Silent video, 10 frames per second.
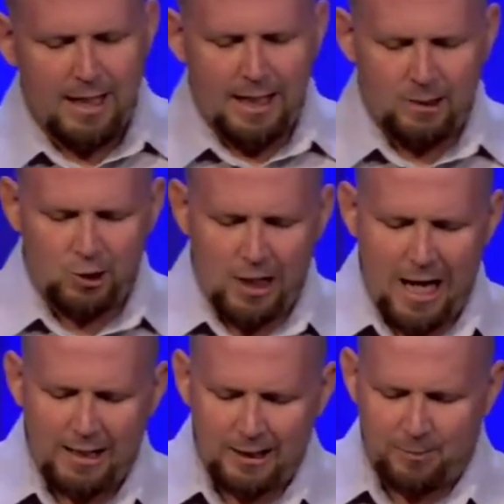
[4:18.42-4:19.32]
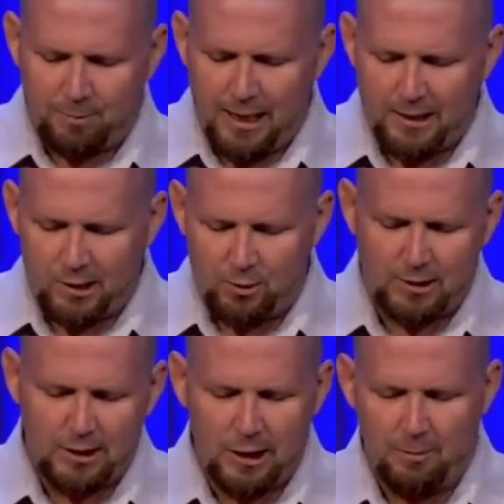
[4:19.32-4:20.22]
And John explains to
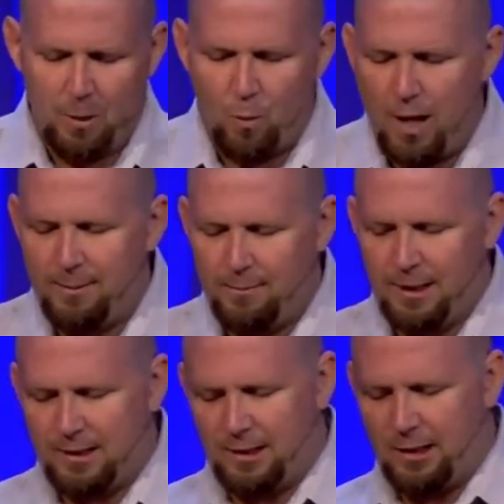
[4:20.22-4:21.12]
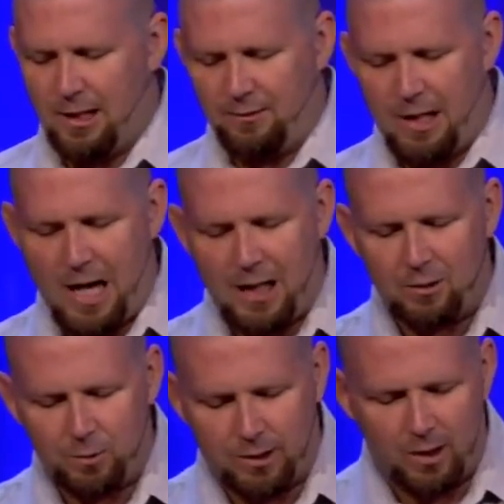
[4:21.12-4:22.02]
us a little bit what it means to love
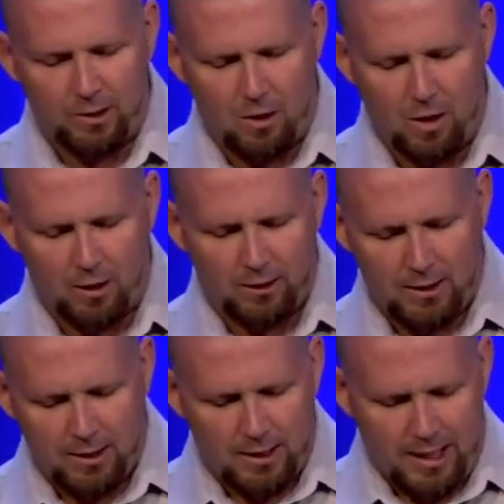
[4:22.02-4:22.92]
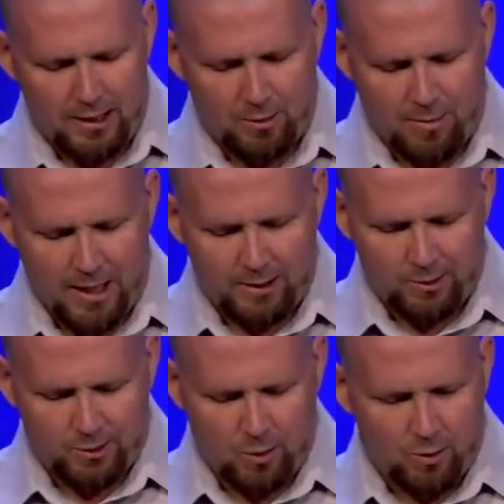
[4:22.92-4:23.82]
God with all your heart and your mind and
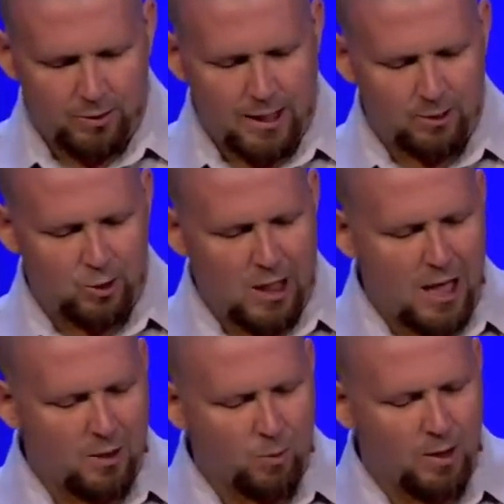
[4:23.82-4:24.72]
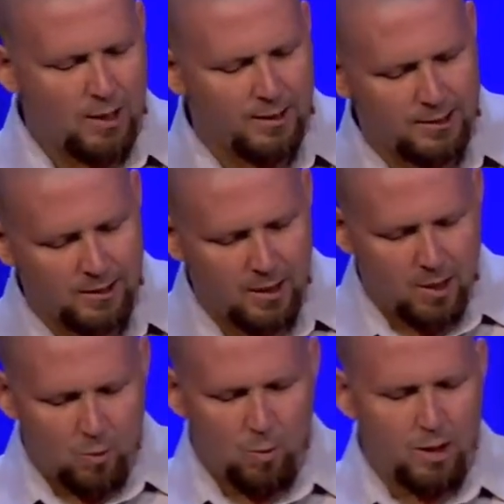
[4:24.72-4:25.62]
your soul. Now, John was
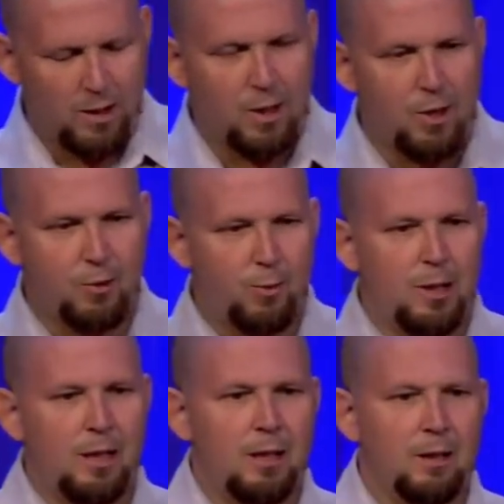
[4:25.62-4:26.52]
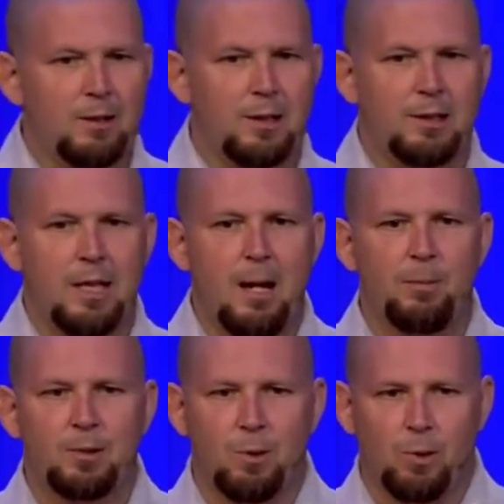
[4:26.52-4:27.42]
one of the three
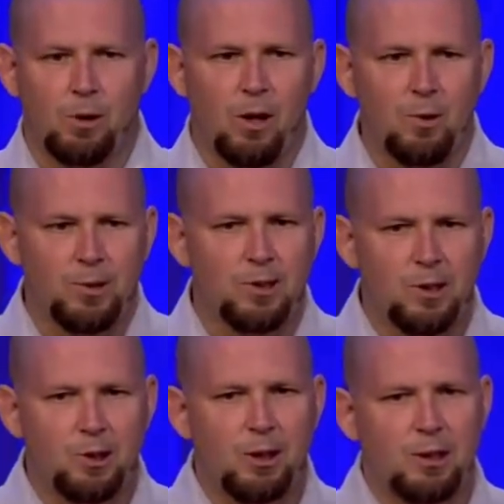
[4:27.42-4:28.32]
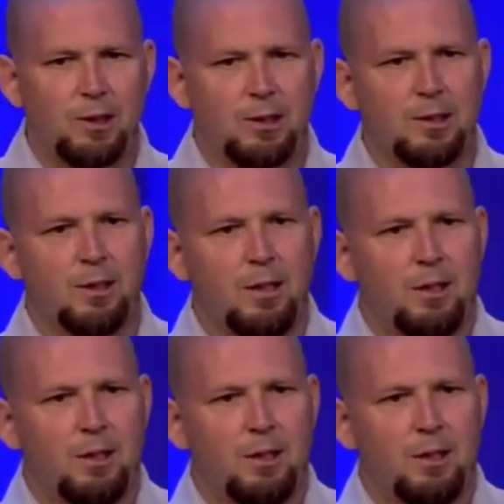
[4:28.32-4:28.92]
disciples that were closest to Jesus.